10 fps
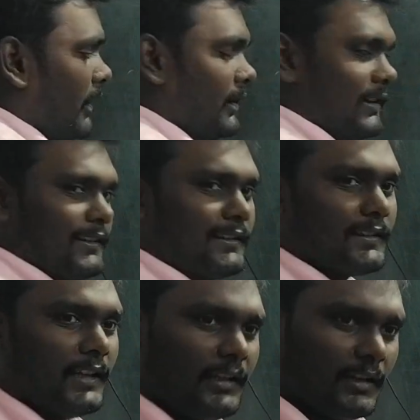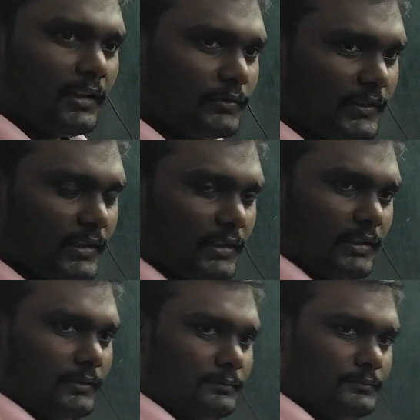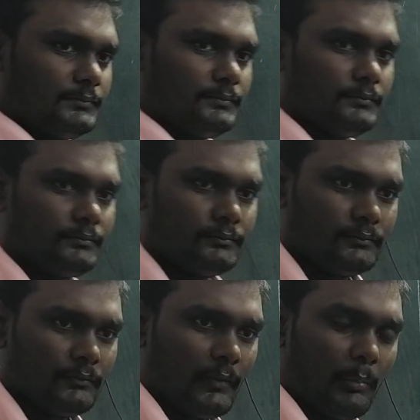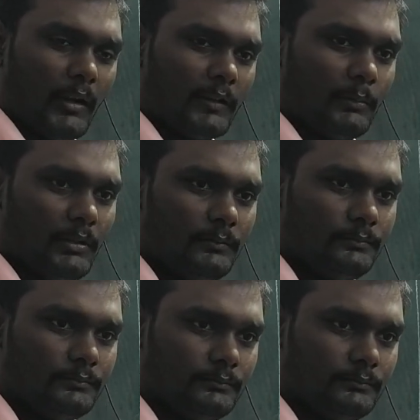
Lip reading: point is center of the circle? Possible?